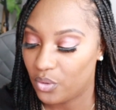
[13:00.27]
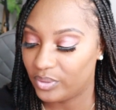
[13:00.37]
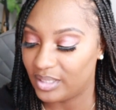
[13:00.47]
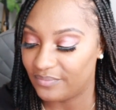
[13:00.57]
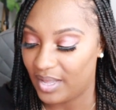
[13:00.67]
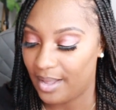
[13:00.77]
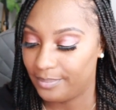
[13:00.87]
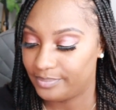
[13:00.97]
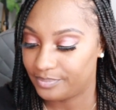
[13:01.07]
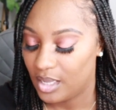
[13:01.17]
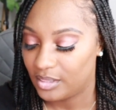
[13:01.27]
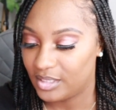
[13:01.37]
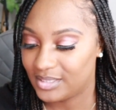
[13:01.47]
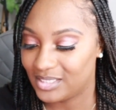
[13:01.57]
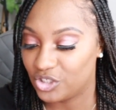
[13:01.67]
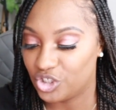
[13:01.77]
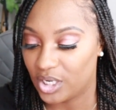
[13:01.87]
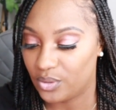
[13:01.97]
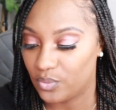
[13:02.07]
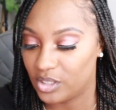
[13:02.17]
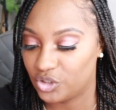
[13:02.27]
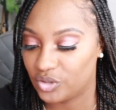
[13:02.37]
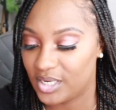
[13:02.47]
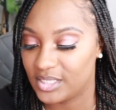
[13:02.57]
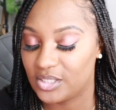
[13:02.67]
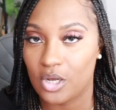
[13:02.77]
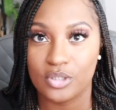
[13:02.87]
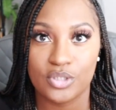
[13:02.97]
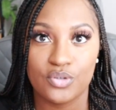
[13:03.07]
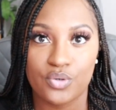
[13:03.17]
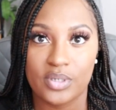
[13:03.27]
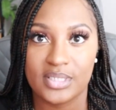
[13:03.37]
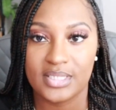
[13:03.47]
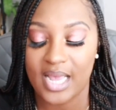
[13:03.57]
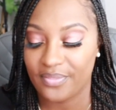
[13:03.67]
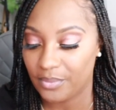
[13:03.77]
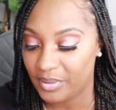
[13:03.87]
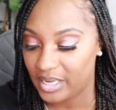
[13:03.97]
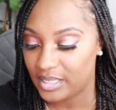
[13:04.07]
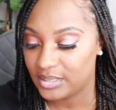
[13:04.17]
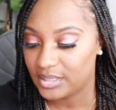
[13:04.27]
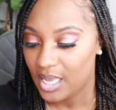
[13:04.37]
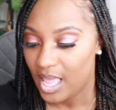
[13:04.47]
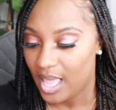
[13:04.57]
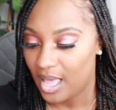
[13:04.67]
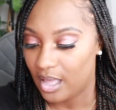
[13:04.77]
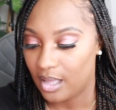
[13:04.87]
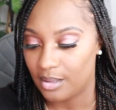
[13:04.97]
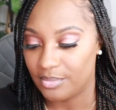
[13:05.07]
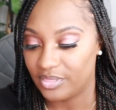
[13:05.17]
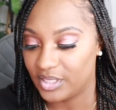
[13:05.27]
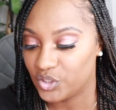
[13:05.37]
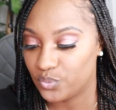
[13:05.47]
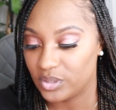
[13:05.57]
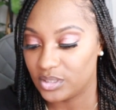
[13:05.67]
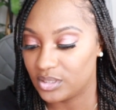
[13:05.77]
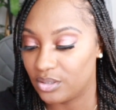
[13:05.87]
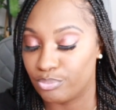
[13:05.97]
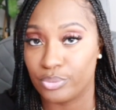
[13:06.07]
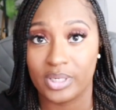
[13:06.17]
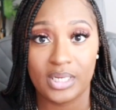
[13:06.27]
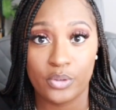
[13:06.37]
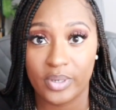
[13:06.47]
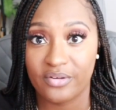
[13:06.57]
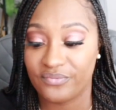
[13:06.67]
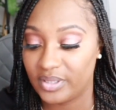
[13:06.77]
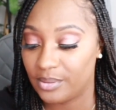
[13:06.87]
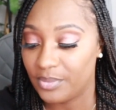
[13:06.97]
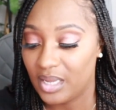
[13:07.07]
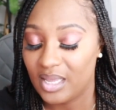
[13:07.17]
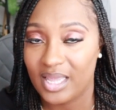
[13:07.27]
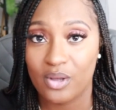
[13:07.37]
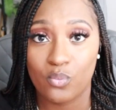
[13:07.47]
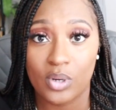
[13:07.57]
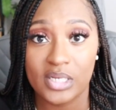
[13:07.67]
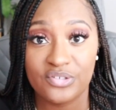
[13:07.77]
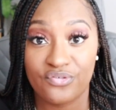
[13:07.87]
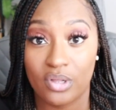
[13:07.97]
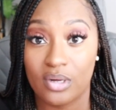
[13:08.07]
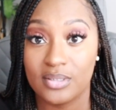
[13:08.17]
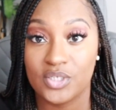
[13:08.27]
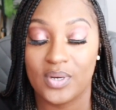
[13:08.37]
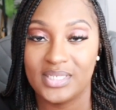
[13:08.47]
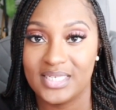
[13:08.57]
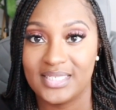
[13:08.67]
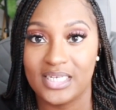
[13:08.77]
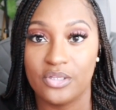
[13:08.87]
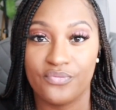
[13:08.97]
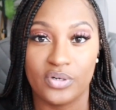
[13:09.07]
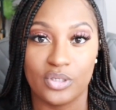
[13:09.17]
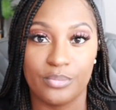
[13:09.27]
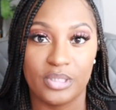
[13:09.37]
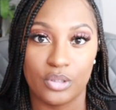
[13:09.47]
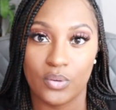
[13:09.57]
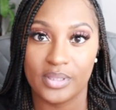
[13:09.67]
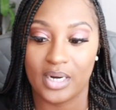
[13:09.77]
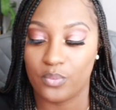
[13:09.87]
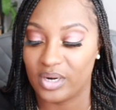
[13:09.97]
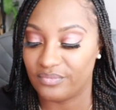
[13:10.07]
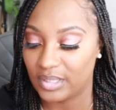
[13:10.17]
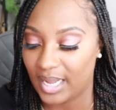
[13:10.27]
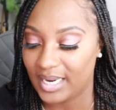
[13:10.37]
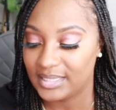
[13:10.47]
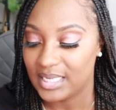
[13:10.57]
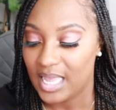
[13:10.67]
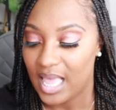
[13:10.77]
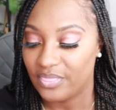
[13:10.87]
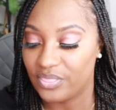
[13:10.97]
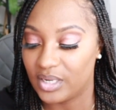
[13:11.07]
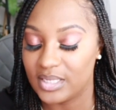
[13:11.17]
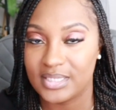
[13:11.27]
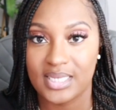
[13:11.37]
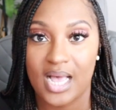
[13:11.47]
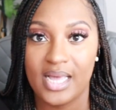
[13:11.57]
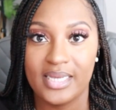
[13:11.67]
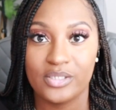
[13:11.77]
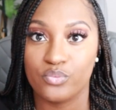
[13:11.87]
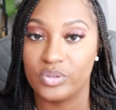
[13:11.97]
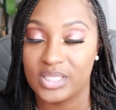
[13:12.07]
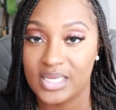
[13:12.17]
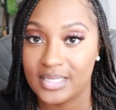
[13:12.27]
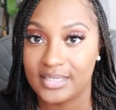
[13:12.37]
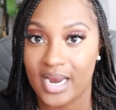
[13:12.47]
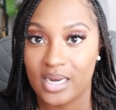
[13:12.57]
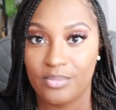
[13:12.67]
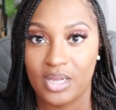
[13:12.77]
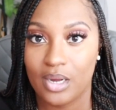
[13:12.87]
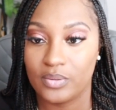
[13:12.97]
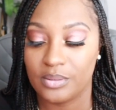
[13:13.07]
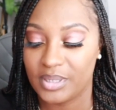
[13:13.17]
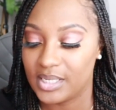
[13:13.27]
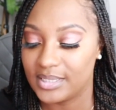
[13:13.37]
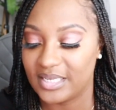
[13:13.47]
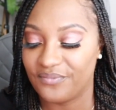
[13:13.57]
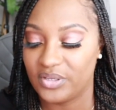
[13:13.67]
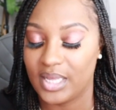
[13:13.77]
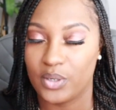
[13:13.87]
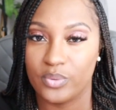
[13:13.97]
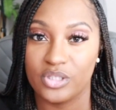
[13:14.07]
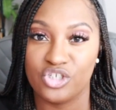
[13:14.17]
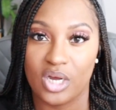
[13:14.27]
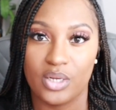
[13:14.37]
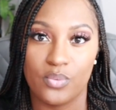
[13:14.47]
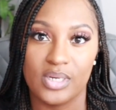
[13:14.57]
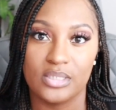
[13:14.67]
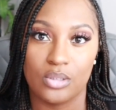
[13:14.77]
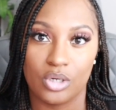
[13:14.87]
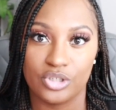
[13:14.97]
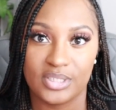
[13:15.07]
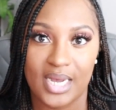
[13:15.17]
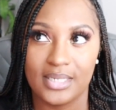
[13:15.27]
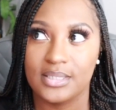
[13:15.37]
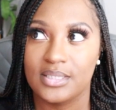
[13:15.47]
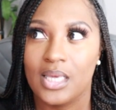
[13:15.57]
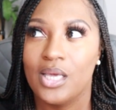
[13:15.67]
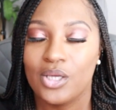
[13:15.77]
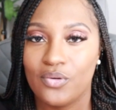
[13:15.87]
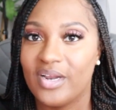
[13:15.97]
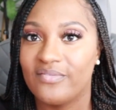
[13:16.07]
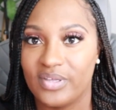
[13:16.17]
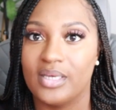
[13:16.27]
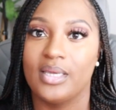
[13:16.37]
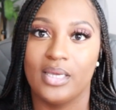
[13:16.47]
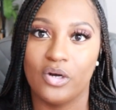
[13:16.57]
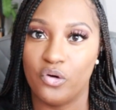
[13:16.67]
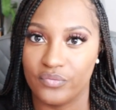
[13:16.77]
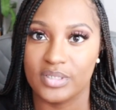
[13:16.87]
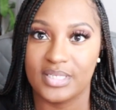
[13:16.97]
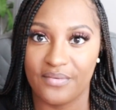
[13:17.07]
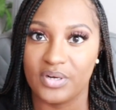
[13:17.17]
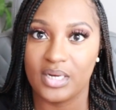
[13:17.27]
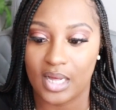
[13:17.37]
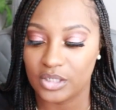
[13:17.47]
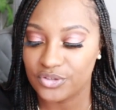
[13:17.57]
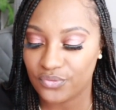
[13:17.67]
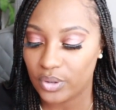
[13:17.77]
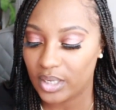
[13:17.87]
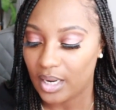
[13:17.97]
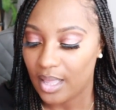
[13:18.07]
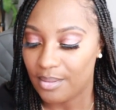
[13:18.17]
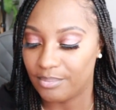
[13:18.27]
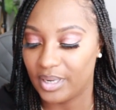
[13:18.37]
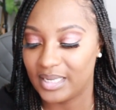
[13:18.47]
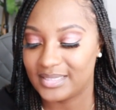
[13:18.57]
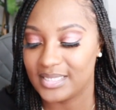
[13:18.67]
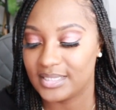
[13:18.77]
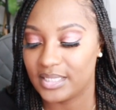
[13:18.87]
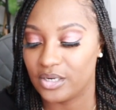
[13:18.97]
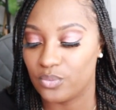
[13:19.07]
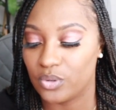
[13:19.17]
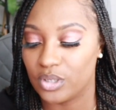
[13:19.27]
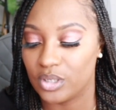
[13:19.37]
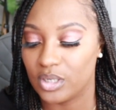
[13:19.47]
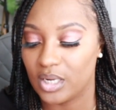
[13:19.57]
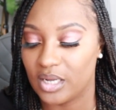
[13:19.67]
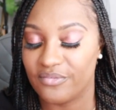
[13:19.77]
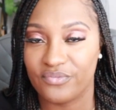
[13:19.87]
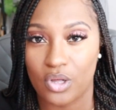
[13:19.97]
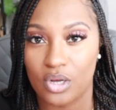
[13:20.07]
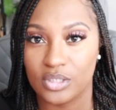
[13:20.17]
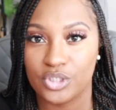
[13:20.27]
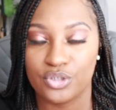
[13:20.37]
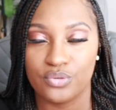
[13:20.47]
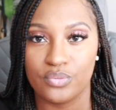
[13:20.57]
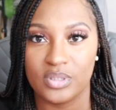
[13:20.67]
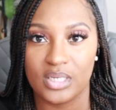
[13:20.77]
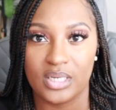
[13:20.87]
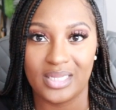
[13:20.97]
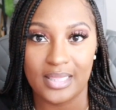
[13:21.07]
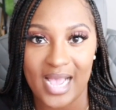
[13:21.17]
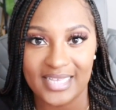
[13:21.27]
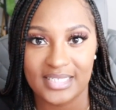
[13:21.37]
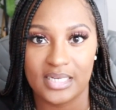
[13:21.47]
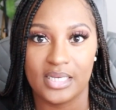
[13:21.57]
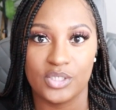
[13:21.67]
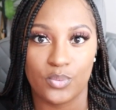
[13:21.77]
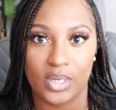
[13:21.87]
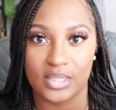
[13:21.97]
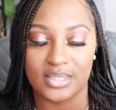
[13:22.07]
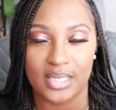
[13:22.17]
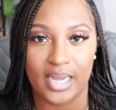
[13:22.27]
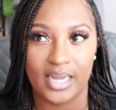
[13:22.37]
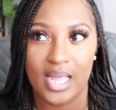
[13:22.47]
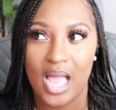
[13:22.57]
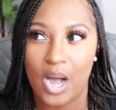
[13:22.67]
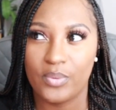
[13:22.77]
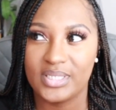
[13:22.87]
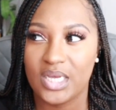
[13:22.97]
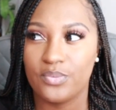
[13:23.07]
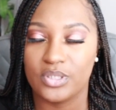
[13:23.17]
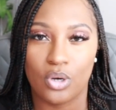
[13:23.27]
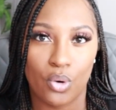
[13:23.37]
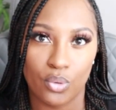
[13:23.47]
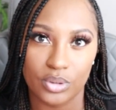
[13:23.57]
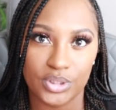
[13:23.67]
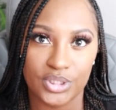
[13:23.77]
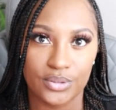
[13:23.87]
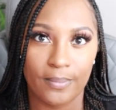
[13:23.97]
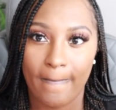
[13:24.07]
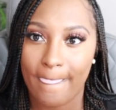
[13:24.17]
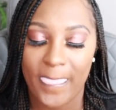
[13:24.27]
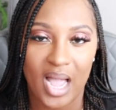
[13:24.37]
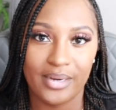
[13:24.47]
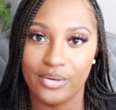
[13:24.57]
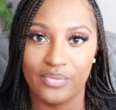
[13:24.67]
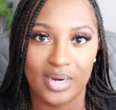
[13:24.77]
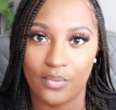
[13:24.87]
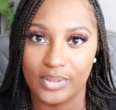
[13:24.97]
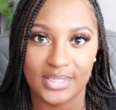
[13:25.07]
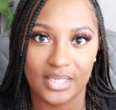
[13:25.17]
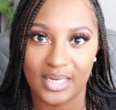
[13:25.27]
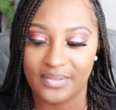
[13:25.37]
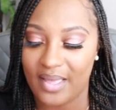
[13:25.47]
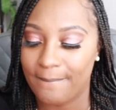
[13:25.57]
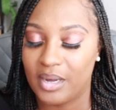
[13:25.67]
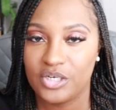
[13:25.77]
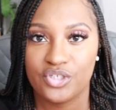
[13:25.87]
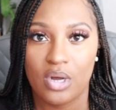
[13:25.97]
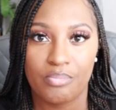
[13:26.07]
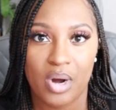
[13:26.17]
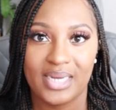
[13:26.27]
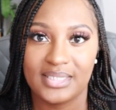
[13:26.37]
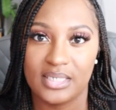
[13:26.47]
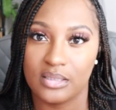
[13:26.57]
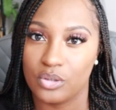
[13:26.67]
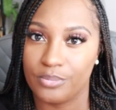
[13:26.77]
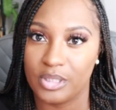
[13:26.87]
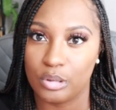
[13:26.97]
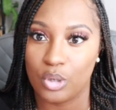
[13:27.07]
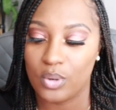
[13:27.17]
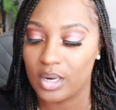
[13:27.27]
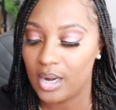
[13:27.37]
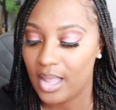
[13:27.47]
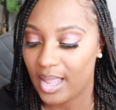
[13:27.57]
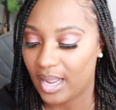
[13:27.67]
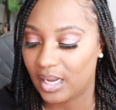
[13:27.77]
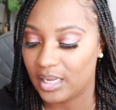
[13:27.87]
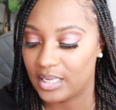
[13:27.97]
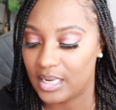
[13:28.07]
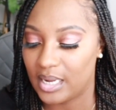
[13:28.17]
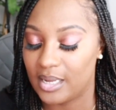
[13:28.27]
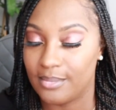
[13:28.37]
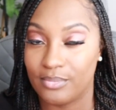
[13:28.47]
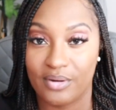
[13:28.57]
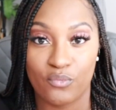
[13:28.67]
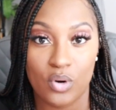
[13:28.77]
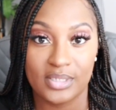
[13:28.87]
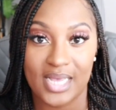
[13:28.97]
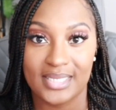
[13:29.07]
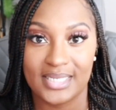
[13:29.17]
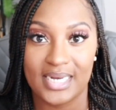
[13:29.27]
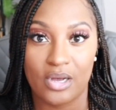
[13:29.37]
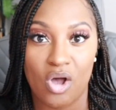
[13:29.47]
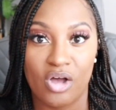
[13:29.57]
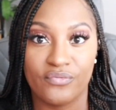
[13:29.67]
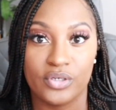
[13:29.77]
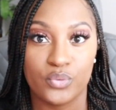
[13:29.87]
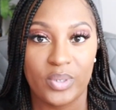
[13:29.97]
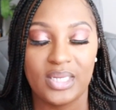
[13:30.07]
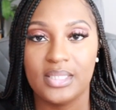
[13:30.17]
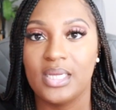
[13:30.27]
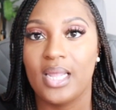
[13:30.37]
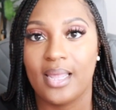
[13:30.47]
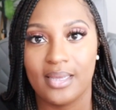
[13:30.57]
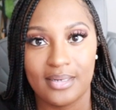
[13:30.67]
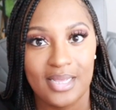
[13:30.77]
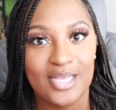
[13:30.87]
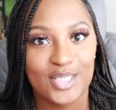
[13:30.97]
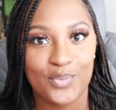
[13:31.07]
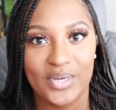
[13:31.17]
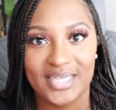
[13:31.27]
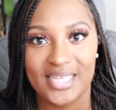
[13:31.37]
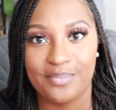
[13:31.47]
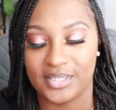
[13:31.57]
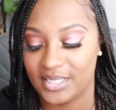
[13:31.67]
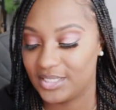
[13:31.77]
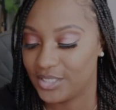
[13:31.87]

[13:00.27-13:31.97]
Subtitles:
we love that. This is a Johnny Was dress, also sourced this at the bins. This was a pretty quick flip. It was flawed, so I did sell it for a little bit lower than I would have liked. The size really excited me only because I feel like with Johnny Was larger sizes, you definitely can get over $70 for it. But since there were flaws to the elastic, as well as, like, I want to say it was a hole or two, I knew that I wasn't going to get that much, so I priced it a little bit lower. And of course I send out offers weekly and someone accepted it.